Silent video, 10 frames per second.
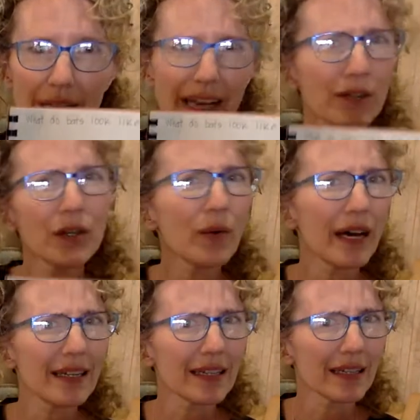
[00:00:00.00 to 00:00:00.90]
I don't know why
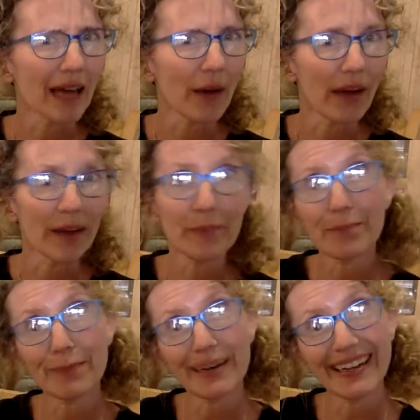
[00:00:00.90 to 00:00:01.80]
I did it that way,
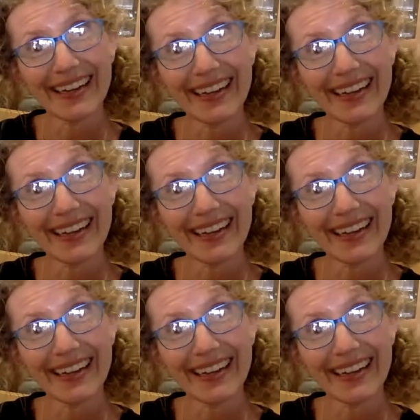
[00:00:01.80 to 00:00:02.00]
but